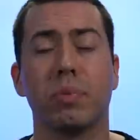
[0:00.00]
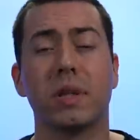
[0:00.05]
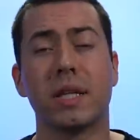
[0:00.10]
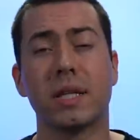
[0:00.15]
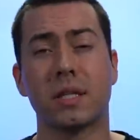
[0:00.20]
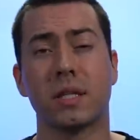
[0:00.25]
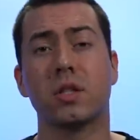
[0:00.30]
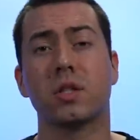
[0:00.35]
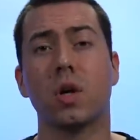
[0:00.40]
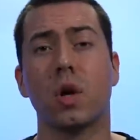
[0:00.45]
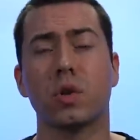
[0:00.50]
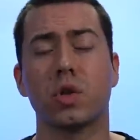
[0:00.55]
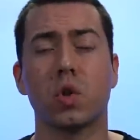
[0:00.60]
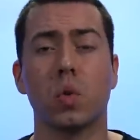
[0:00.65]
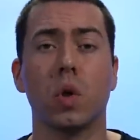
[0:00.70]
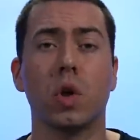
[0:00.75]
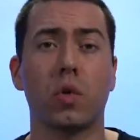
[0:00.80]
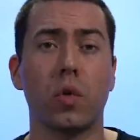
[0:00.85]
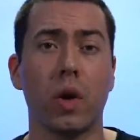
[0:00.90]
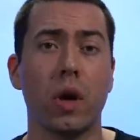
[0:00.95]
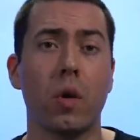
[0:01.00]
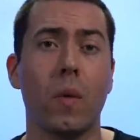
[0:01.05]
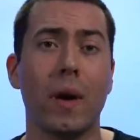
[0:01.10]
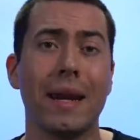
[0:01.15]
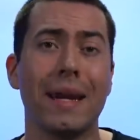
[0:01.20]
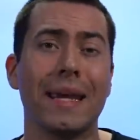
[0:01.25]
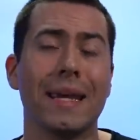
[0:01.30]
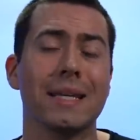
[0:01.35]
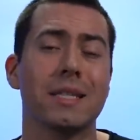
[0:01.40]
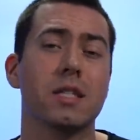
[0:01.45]
But this is also a great way
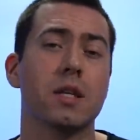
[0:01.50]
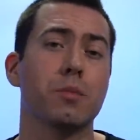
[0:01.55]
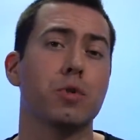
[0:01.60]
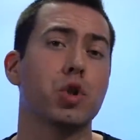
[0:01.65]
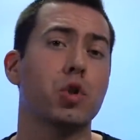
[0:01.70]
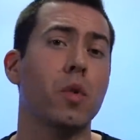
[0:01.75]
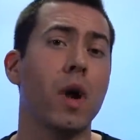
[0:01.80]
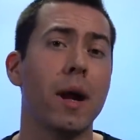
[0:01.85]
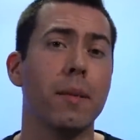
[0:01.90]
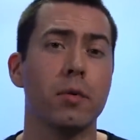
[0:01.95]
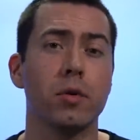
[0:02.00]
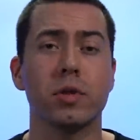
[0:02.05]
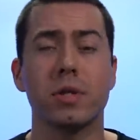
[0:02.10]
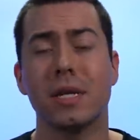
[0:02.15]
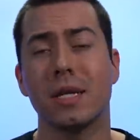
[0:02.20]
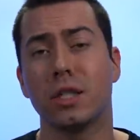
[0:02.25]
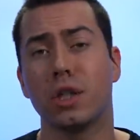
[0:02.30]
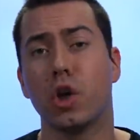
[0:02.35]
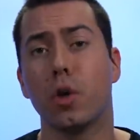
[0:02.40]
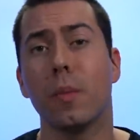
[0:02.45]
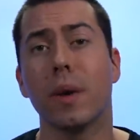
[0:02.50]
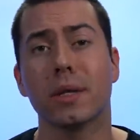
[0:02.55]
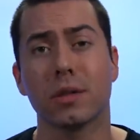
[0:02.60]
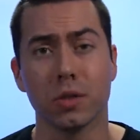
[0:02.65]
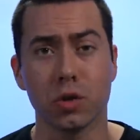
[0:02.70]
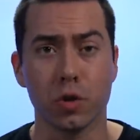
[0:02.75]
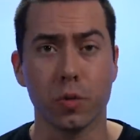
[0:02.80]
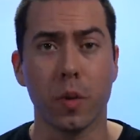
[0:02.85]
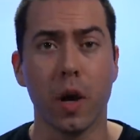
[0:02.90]
to get subscribers into your messenger